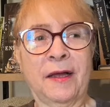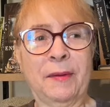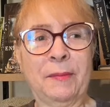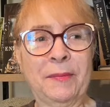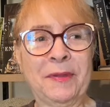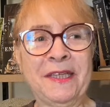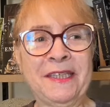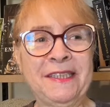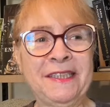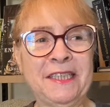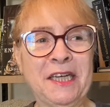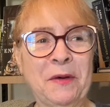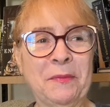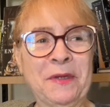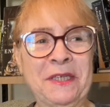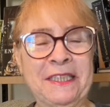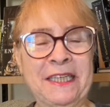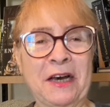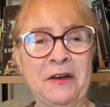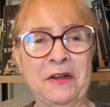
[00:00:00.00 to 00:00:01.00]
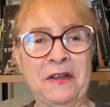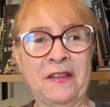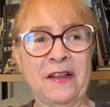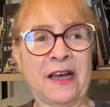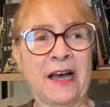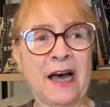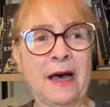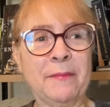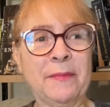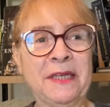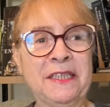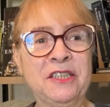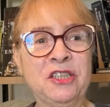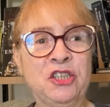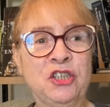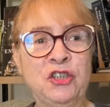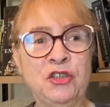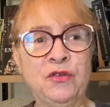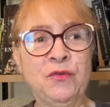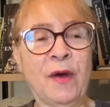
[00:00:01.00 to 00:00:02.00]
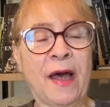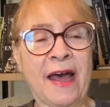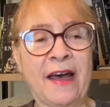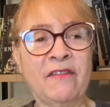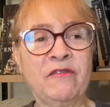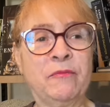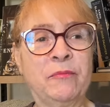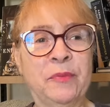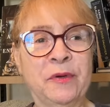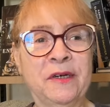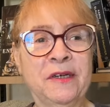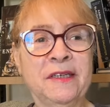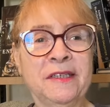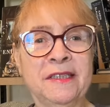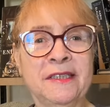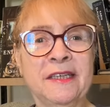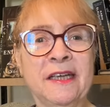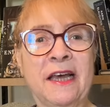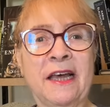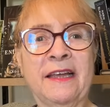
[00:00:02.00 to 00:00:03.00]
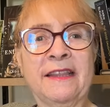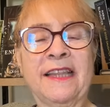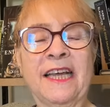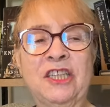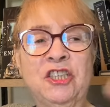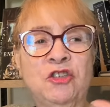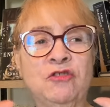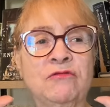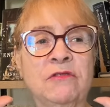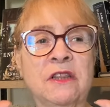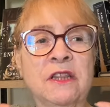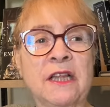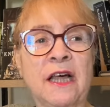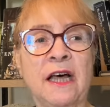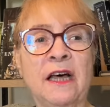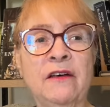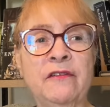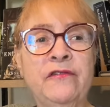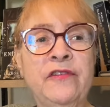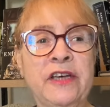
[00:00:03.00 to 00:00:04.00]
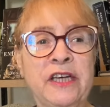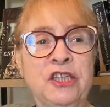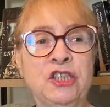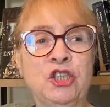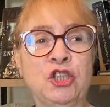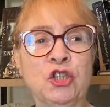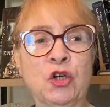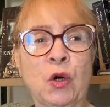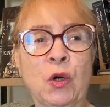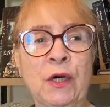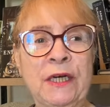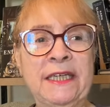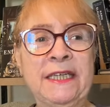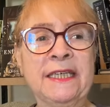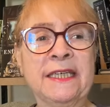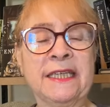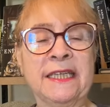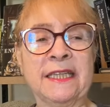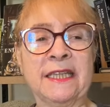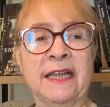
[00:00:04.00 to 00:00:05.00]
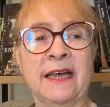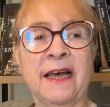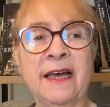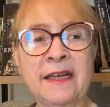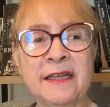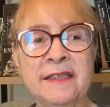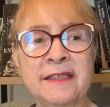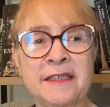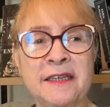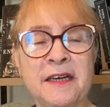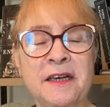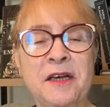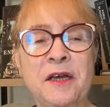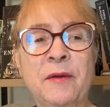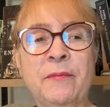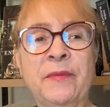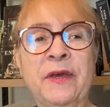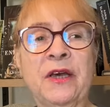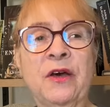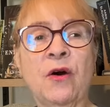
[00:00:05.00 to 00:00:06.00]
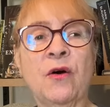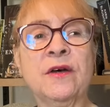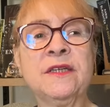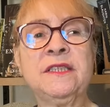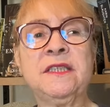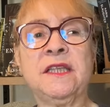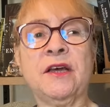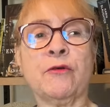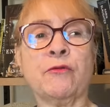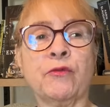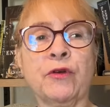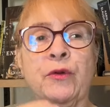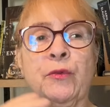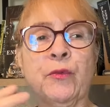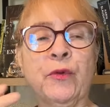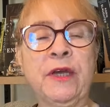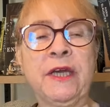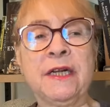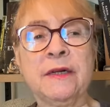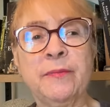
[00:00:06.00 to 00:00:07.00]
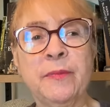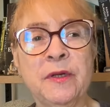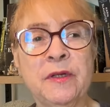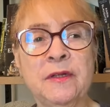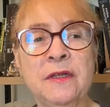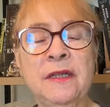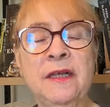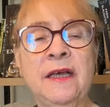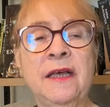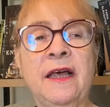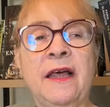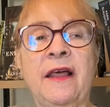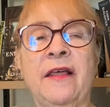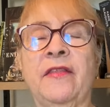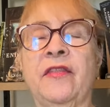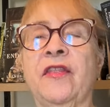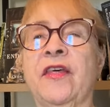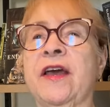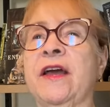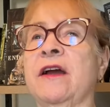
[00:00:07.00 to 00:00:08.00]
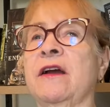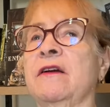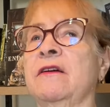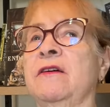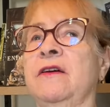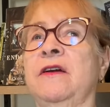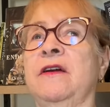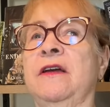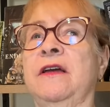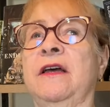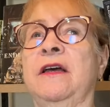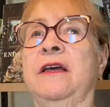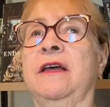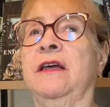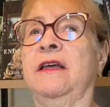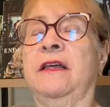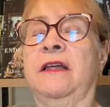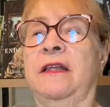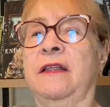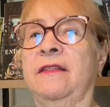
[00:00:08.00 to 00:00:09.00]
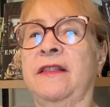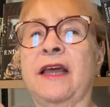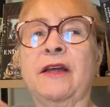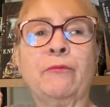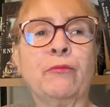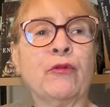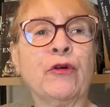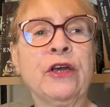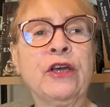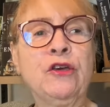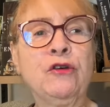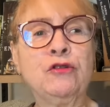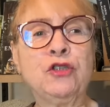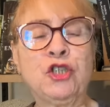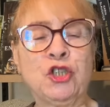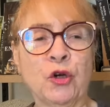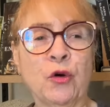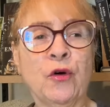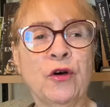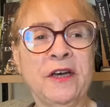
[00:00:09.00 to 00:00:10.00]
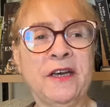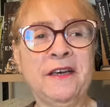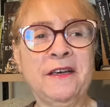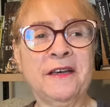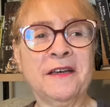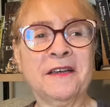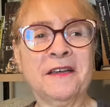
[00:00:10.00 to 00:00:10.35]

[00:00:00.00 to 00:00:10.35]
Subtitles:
please tell me down in the comments, do you have books that you love, enjoy, collect, because they're rereadable, they bring you joy,